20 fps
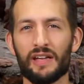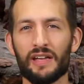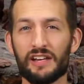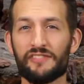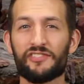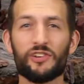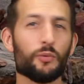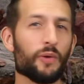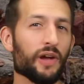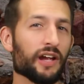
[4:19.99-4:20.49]

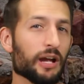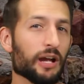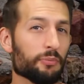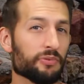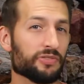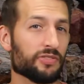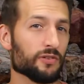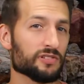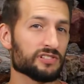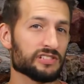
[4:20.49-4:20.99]
If you wake up
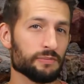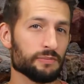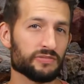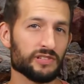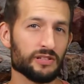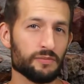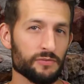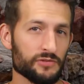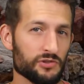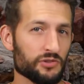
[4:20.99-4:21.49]
with those
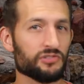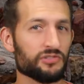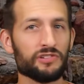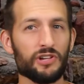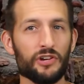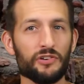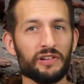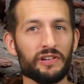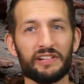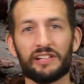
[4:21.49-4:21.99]
symptoms, you usually
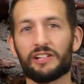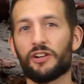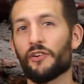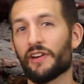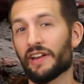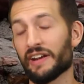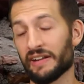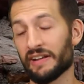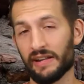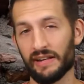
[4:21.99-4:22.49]
know you need to go
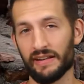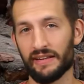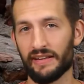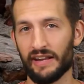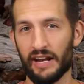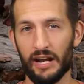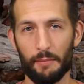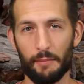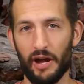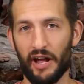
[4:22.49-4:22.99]
get an
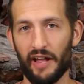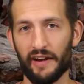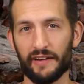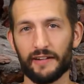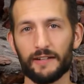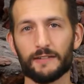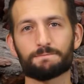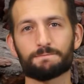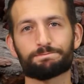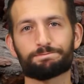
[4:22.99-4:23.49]
antibiotic.